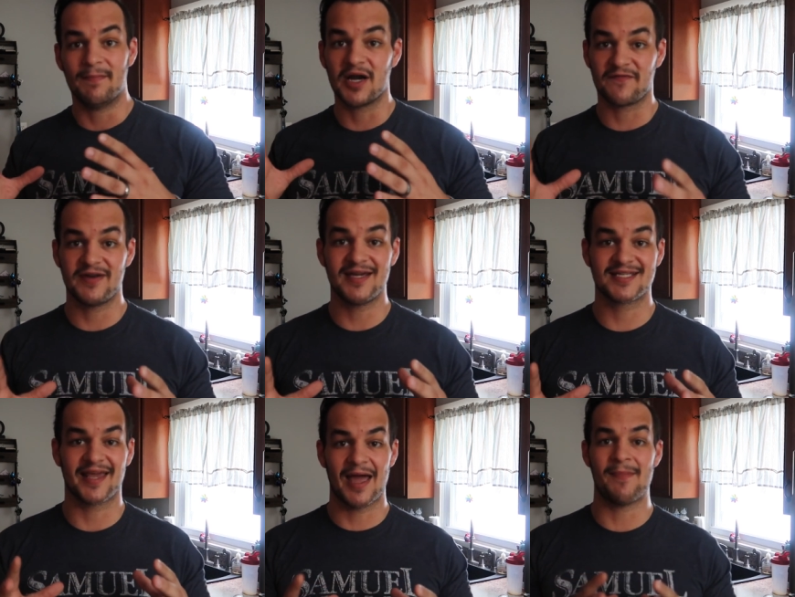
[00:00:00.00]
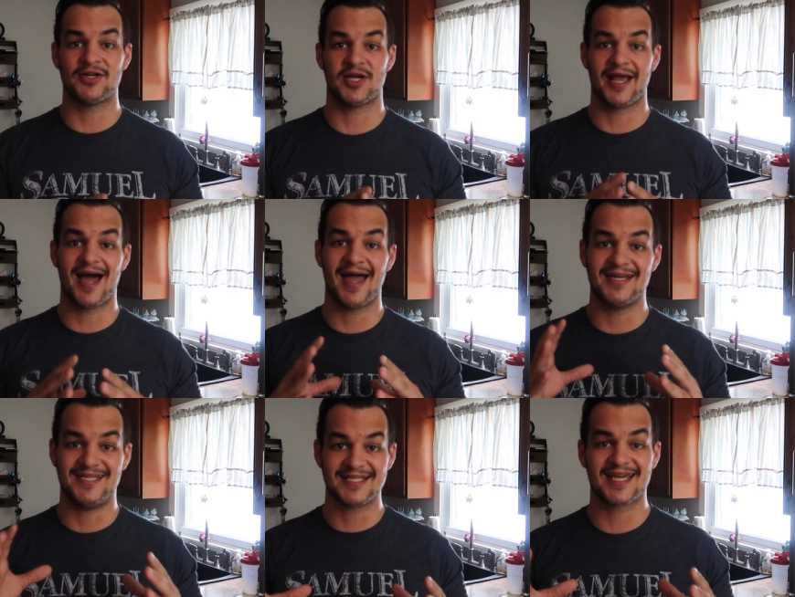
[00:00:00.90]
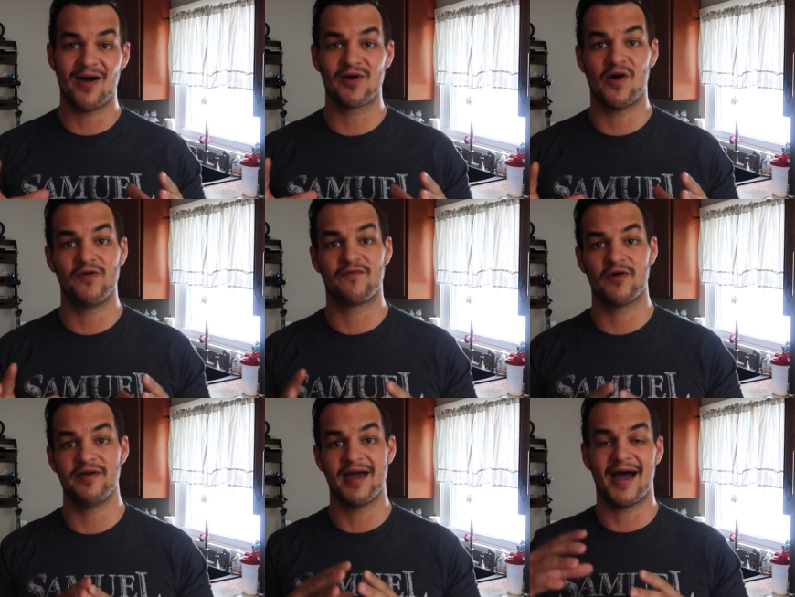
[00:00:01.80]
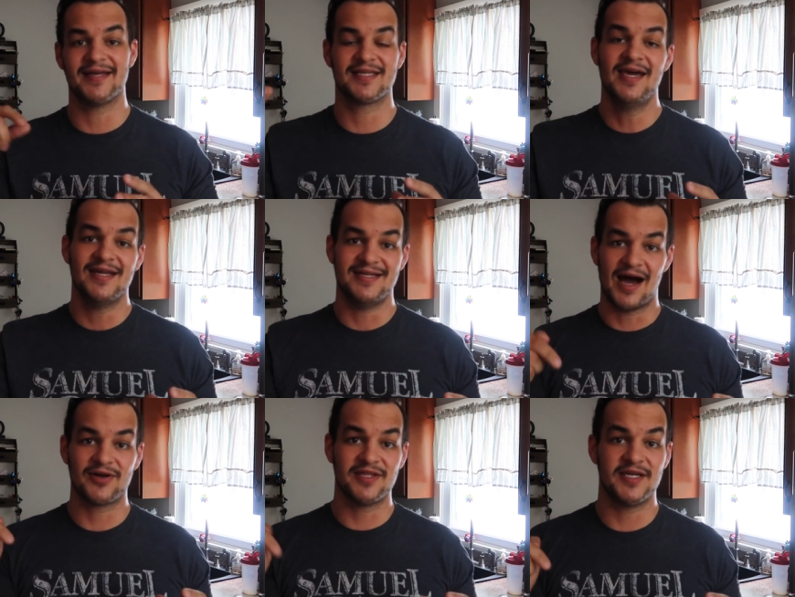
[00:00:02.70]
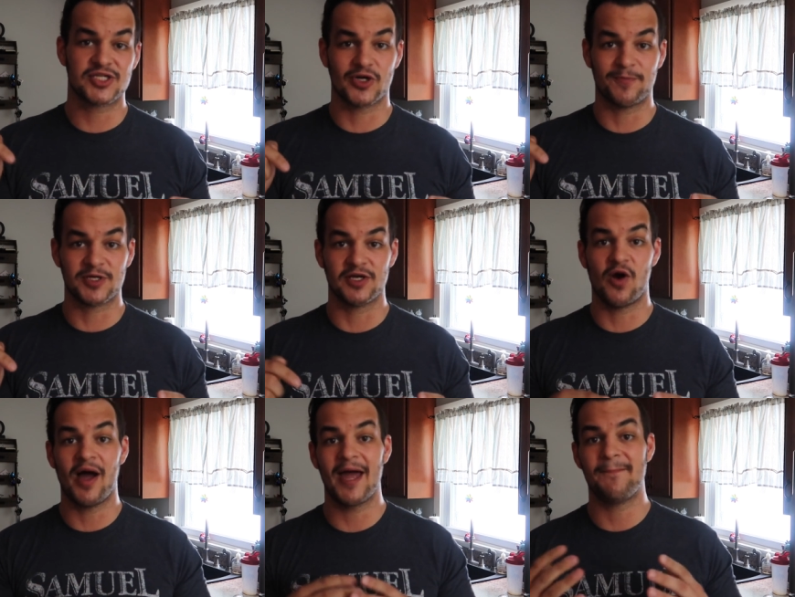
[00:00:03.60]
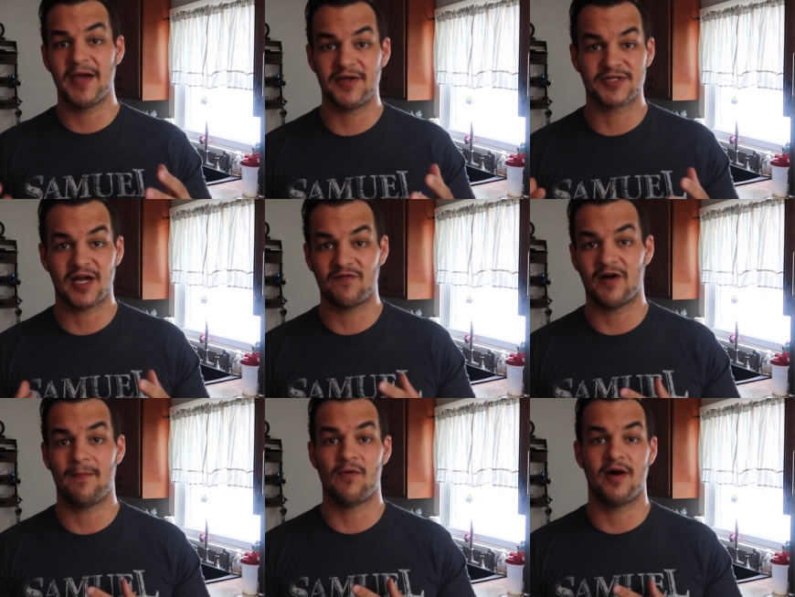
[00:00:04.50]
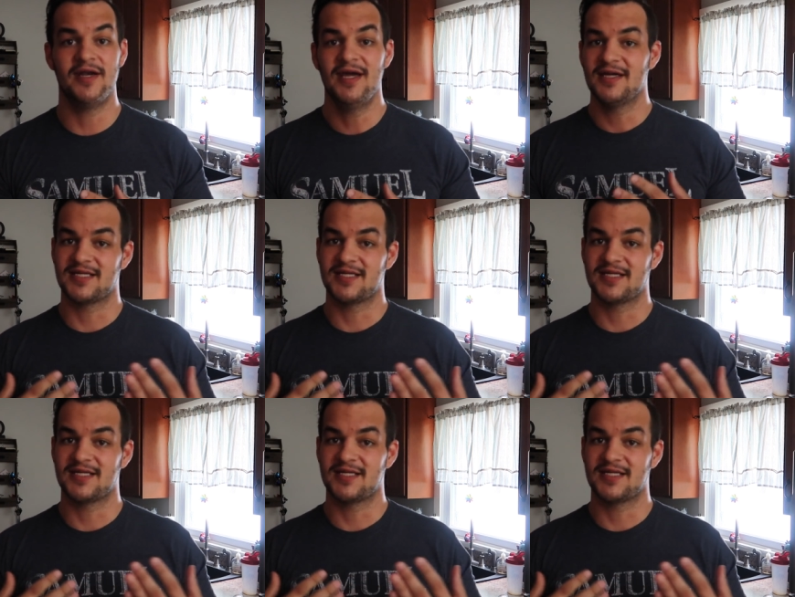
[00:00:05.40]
But if it is, like I mentioned, I got a discount code for you guys down in the description. Go ahead and pick yourself up one.